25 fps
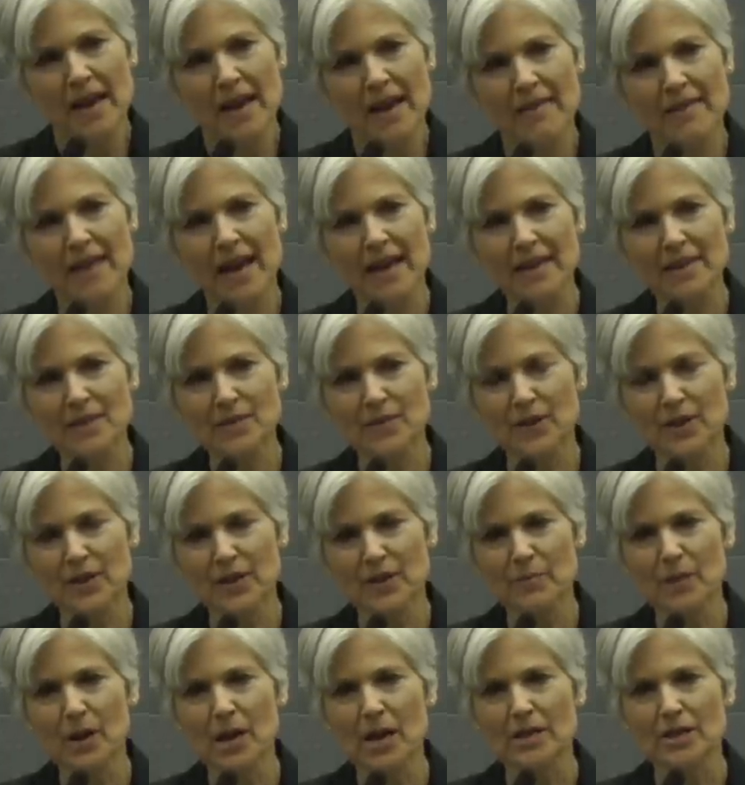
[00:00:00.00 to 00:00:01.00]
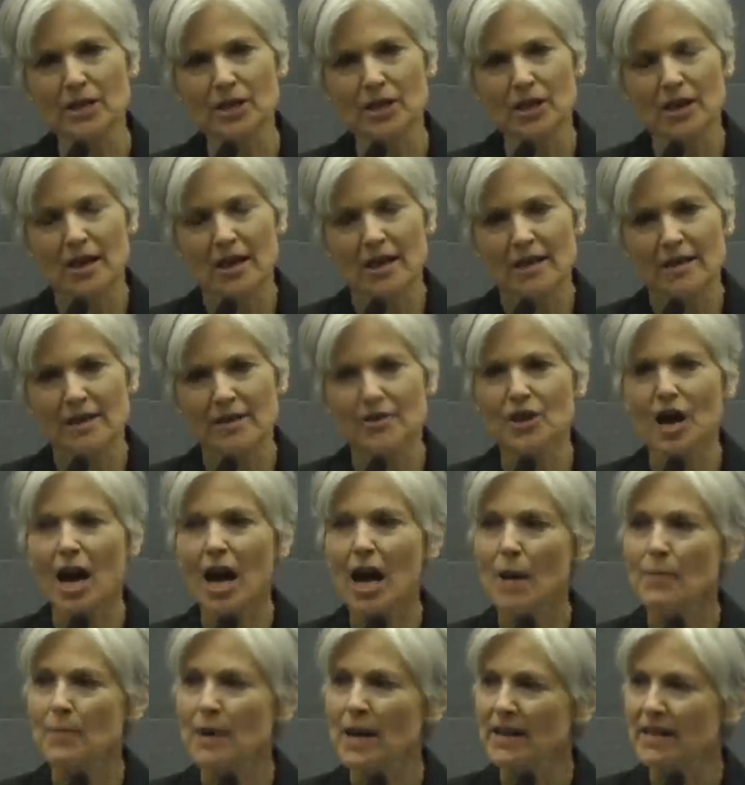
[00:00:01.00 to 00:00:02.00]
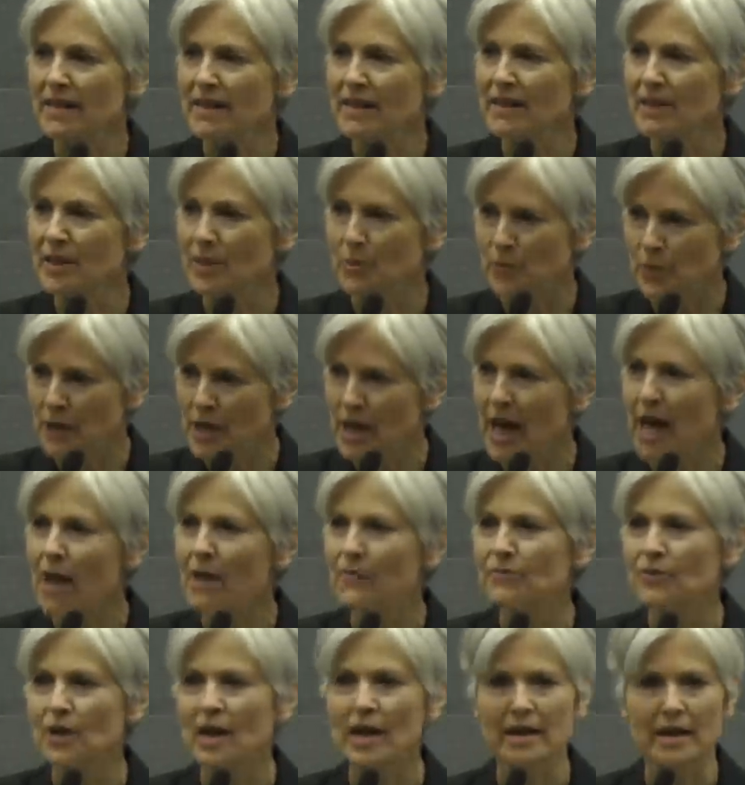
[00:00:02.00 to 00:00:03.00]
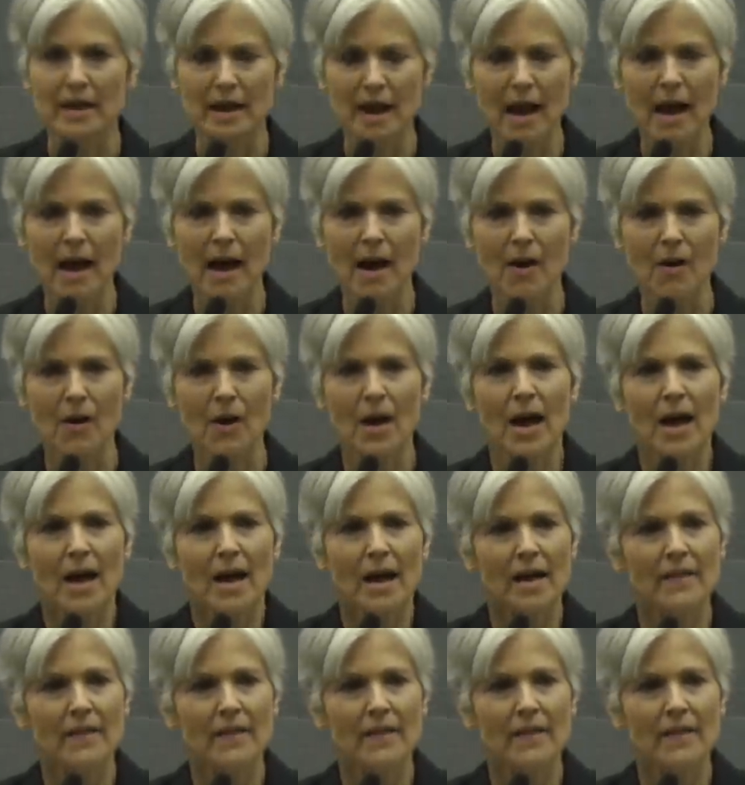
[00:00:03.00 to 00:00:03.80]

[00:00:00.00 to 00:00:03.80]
And that is very much the job I think that we have right now